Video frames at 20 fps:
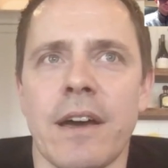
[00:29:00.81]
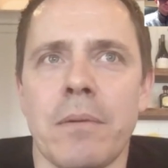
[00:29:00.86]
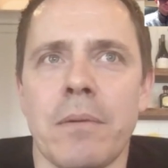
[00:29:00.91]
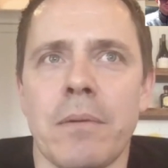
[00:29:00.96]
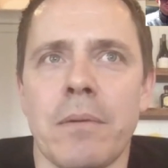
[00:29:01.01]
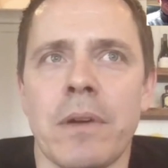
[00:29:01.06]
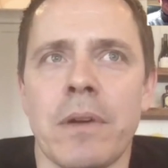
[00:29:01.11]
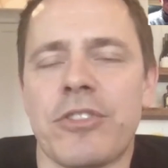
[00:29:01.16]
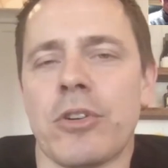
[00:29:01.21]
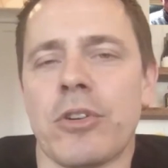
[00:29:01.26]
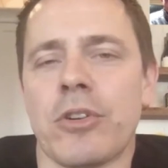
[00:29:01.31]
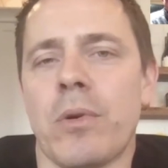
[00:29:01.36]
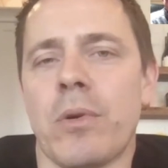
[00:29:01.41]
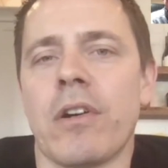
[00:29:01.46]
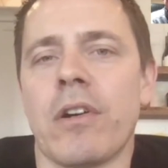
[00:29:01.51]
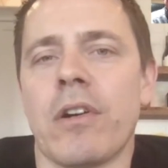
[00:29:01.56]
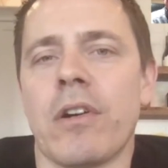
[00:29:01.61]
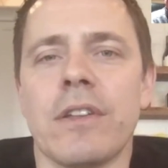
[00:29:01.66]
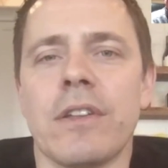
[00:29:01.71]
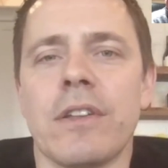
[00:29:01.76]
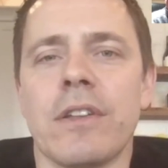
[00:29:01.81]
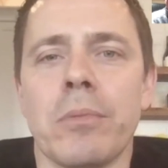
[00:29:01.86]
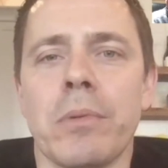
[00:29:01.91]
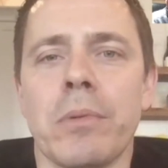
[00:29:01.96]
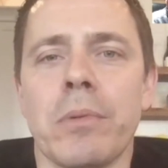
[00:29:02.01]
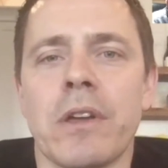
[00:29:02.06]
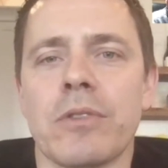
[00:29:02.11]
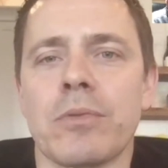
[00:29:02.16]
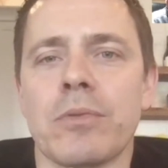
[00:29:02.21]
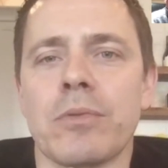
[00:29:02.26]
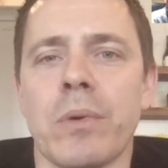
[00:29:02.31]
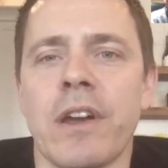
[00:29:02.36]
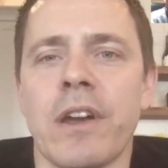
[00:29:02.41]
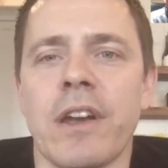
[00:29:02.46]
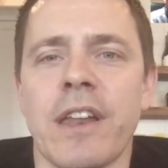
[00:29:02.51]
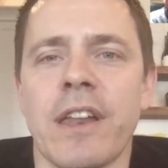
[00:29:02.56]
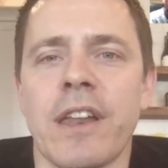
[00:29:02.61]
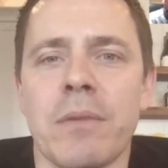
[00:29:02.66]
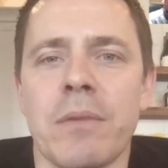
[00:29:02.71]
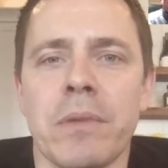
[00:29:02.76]
it's so hard to do because winning
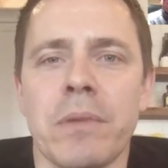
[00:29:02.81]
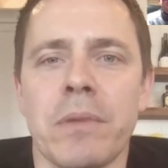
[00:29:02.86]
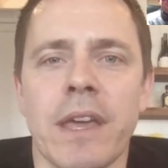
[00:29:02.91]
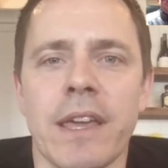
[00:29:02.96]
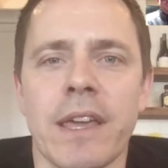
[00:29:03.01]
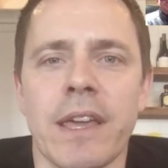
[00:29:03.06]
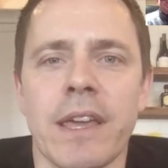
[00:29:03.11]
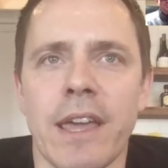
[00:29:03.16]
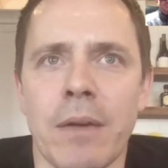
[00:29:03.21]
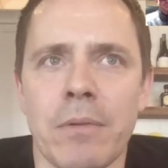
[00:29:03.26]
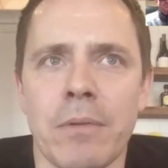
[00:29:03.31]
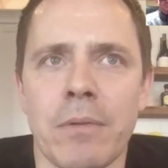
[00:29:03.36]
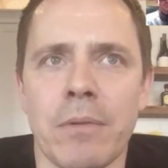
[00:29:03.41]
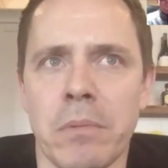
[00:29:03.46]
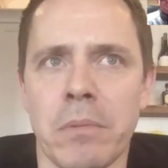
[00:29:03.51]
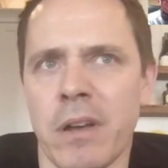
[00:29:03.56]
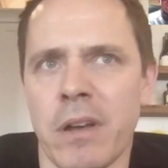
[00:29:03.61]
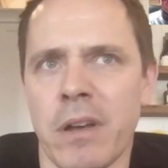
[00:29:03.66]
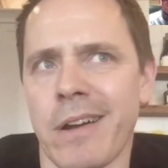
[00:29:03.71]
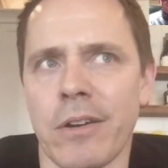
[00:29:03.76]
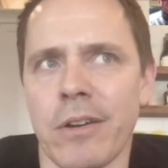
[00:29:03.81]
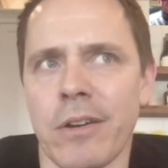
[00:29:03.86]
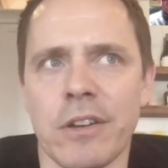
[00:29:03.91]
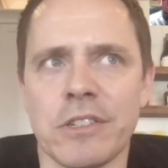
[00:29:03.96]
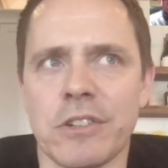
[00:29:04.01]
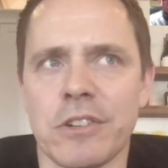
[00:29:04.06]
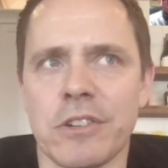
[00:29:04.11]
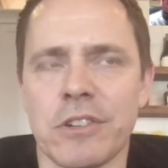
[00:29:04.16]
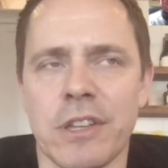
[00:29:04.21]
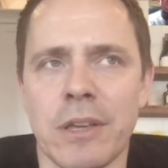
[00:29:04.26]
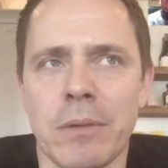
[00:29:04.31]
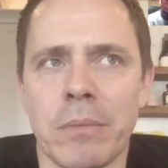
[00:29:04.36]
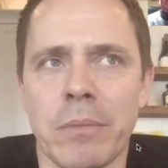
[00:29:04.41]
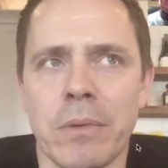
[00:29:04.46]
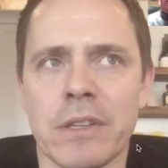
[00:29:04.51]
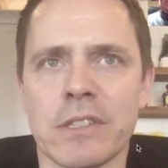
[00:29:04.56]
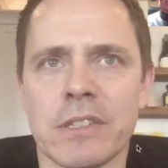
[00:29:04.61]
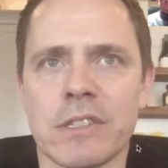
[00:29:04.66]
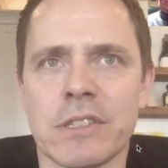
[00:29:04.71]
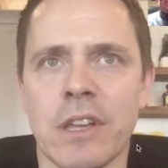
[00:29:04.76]
an NBA game, no matter how good your team
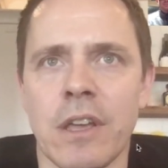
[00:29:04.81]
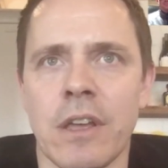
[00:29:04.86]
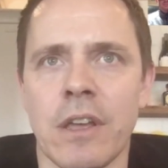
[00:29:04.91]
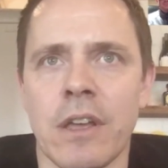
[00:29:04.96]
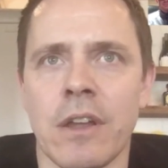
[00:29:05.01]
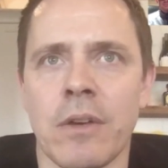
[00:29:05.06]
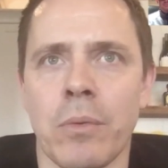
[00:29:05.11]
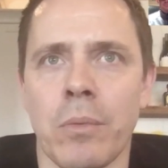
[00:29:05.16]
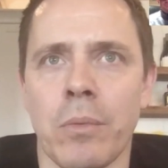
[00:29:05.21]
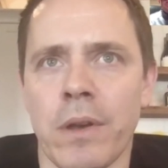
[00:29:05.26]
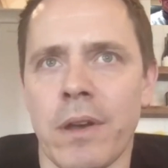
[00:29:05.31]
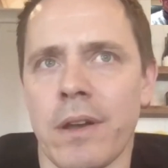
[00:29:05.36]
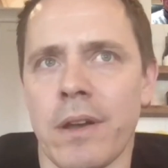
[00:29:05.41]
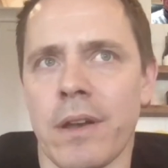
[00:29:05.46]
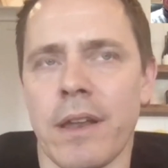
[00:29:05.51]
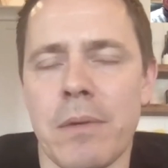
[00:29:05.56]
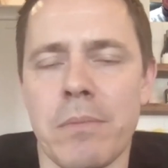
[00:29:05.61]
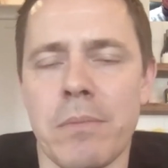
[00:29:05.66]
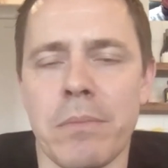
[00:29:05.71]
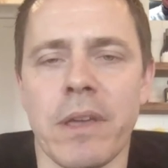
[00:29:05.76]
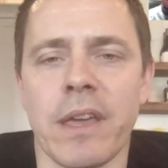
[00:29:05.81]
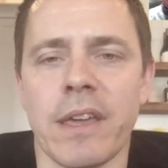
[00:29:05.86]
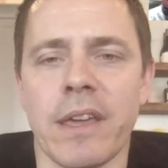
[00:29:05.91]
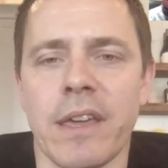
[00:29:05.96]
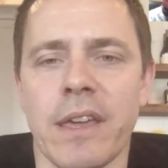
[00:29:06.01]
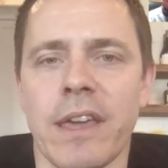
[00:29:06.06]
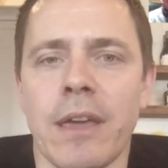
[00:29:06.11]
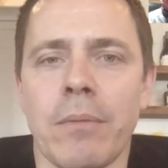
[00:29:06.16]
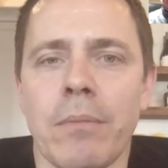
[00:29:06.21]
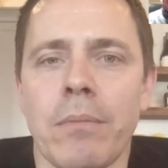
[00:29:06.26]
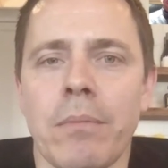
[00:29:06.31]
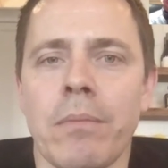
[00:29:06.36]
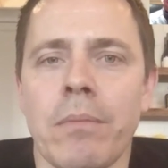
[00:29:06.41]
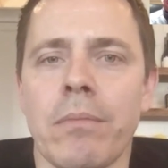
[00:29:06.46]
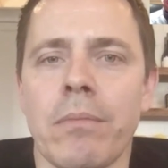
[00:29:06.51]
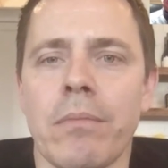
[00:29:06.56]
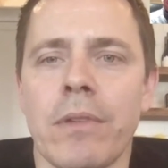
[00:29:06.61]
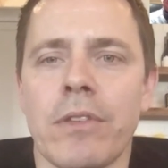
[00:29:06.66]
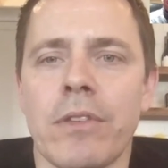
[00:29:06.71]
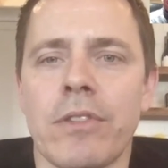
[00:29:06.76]
is, winning an NBA game
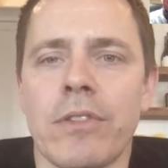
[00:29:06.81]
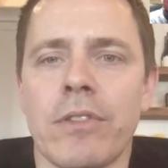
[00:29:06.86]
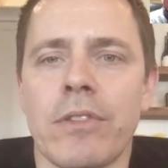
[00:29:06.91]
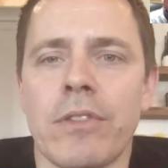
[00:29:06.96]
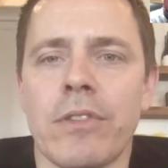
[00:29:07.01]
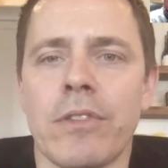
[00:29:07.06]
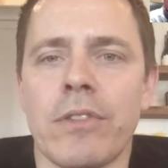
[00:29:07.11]
is difficult.